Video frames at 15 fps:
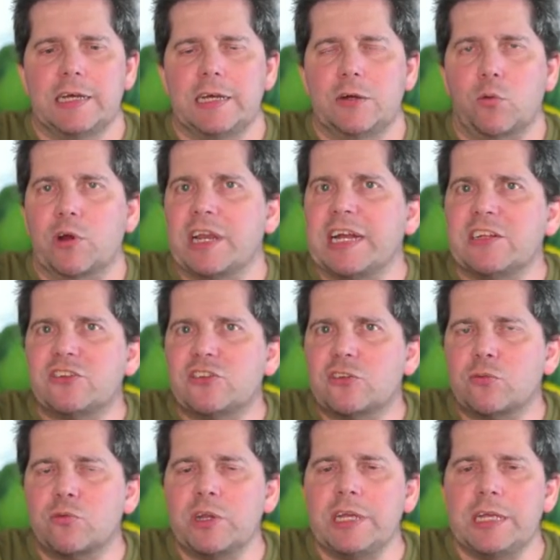or an
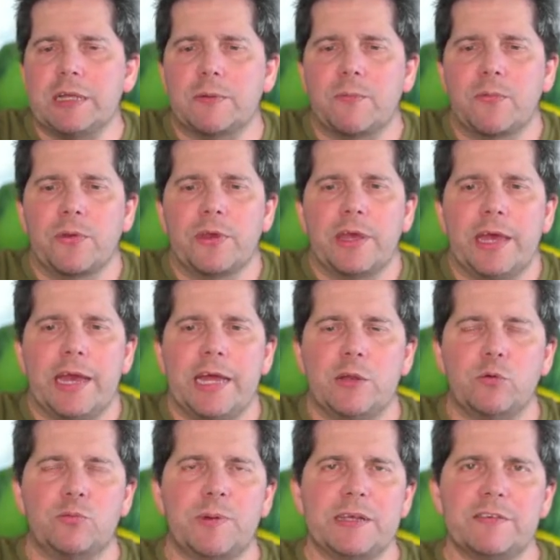h3. And it
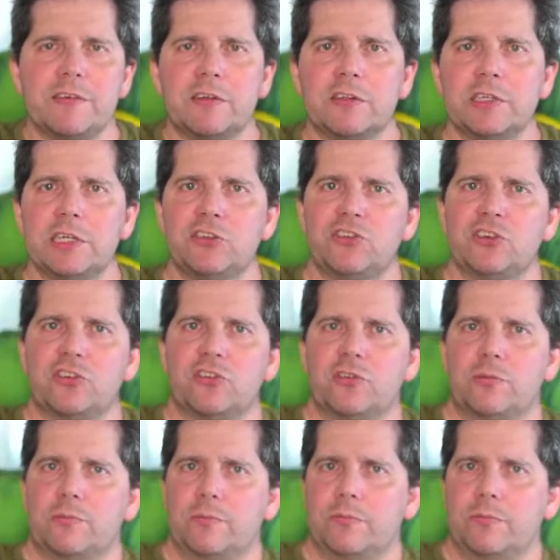was basically just